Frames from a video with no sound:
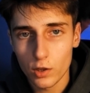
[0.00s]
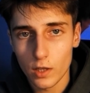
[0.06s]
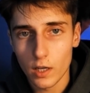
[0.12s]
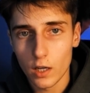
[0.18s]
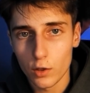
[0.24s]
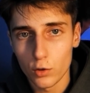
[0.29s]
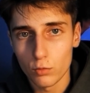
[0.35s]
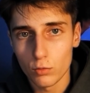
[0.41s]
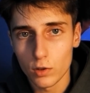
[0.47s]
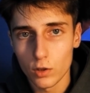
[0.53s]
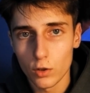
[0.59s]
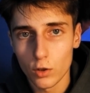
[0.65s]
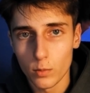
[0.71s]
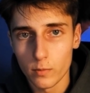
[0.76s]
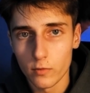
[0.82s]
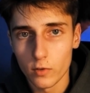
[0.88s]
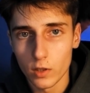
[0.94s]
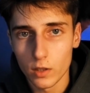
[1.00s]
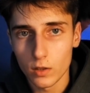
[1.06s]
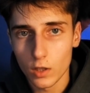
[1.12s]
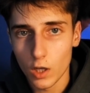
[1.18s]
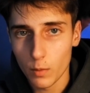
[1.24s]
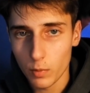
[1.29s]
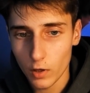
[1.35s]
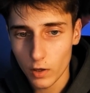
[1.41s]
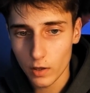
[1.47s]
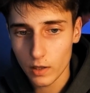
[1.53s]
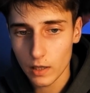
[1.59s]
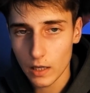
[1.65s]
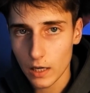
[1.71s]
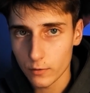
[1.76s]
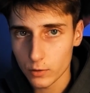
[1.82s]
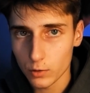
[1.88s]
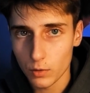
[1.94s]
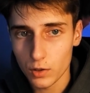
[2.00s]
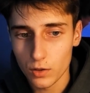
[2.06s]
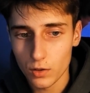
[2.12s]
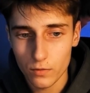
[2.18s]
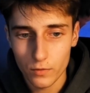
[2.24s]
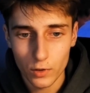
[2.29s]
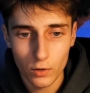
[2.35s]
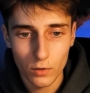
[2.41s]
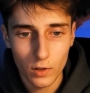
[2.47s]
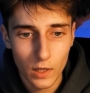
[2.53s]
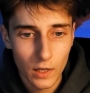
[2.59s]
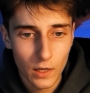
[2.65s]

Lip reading: that you can hopefully apply after watching this video.